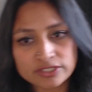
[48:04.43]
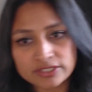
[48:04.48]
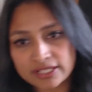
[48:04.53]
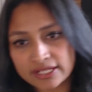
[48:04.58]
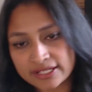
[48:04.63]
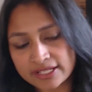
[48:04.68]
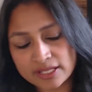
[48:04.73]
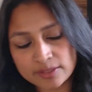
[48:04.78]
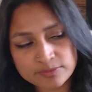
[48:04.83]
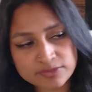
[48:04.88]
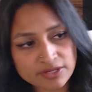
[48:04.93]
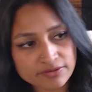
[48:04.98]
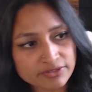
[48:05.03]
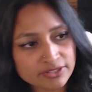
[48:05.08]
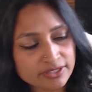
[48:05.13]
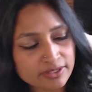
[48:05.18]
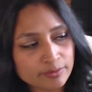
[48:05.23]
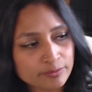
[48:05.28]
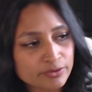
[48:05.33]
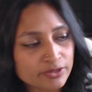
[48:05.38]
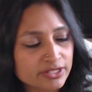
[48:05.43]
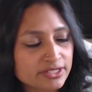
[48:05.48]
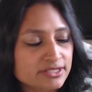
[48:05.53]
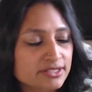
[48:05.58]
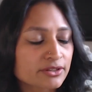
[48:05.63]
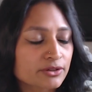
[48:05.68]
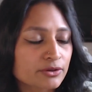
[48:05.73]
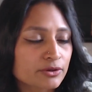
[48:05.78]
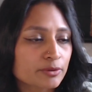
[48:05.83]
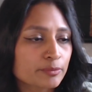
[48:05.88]
that keeps everything pretty
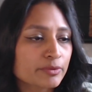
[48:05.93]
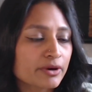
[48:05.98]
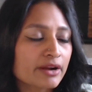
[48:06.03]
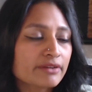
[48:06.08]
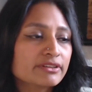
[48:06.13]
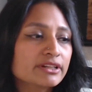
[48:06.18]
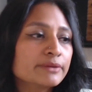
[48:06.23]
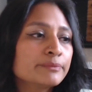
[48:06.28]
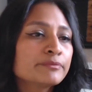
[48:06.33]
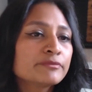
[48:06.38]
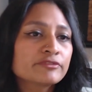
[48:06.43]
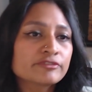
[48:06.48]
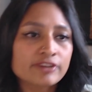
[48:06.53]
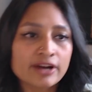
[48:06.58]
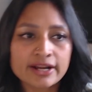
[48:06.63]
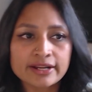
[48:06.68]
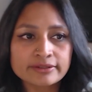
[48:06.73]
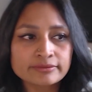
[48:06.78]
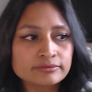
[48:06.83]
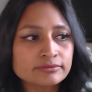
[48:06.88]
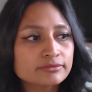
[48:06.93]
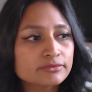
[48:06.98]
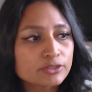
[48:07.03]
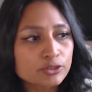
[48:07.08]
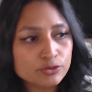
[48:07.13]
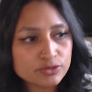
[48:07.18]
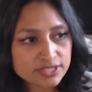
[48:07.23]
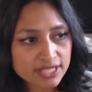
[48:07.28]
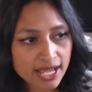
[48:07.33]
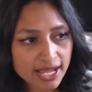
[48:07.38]
secure and private. Fine,
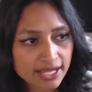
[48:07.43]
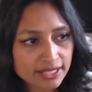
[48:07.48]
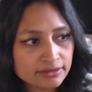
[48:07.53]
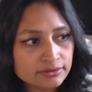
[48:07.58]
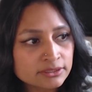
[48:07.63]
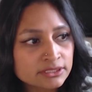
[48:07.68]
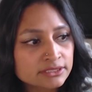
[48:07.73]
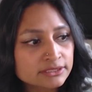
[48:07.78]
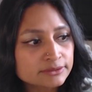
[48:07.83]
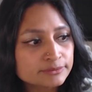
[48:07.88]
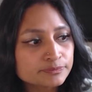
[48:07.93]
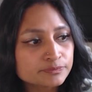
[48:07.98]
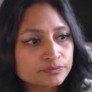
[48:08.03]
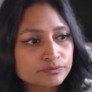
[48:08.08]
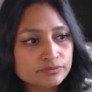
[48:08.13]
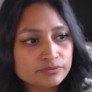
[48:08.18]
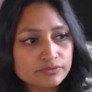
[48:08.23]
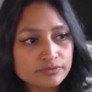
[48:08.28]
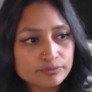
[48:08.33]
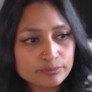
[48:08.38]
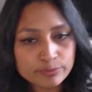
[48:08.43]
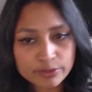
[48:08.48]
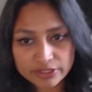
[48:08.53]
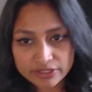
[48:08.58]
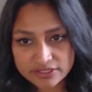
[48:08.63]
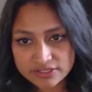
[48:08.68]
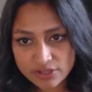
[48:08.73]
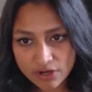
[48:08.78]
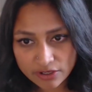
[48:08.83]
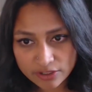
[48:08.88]
use that. Put
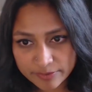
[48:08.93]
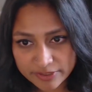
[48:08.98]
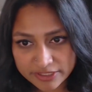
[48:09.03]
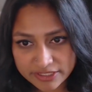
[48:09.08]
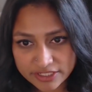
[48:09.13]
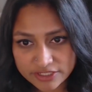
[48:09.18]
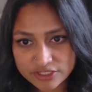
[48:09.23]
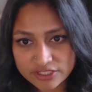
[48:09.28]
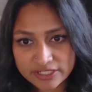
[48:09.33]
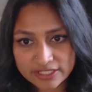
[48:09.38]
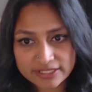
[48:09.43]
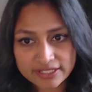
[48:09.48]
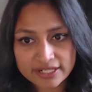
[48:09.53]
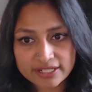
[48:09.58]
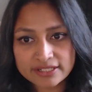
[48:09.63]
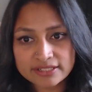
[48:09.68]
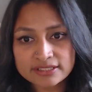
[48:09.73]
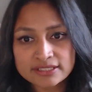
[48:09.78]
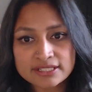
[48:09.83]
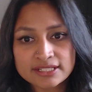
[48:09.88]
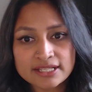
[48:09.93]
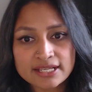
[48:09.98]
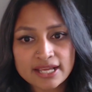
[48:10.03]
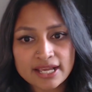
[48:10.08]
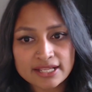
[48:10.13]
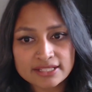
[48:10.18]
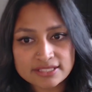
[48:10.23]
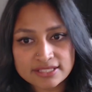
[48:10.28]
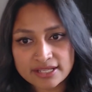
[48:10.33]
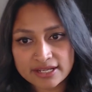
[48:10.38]
this documentation in there
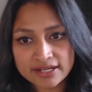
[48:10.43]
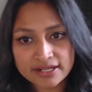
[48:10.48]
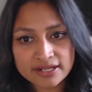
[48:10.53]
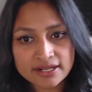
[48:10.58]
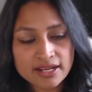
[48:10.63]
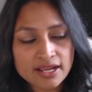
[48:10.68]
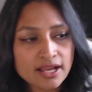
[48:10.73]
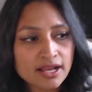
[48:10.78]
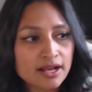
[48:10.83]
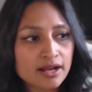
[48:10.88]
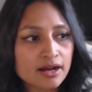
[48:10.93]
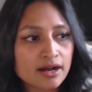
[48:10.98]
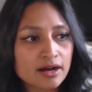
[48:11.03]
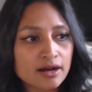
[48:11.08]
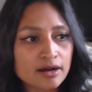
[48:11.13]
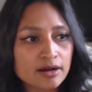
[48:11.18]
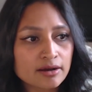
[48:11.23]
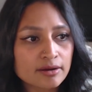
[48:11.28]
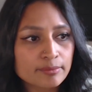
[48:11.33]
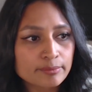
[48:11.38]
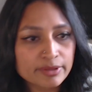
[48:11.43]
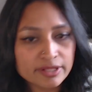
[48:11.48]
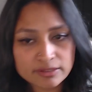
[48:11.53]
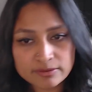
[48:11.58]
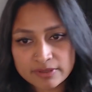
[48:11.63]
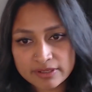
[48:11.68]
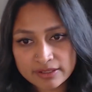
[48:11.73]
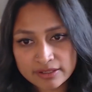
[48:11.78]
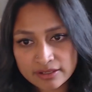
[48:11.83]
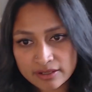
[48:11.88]
and say, build
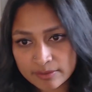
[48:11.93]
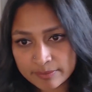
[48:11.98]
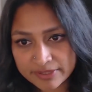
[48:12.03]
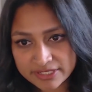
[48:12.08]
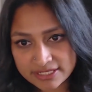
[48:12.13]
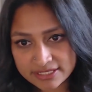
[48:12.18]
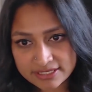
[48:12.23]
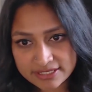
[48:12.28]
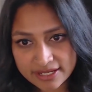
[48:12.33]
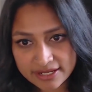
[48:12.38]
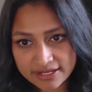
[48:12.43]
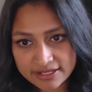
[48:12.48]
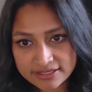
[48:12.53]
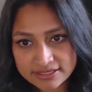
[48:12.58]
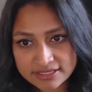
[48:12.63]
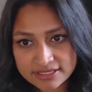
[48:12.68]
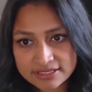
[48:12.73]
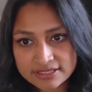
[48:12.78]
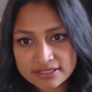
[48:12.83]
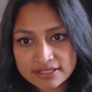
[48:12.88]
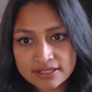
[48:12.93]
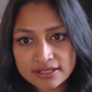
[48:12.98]
me a business case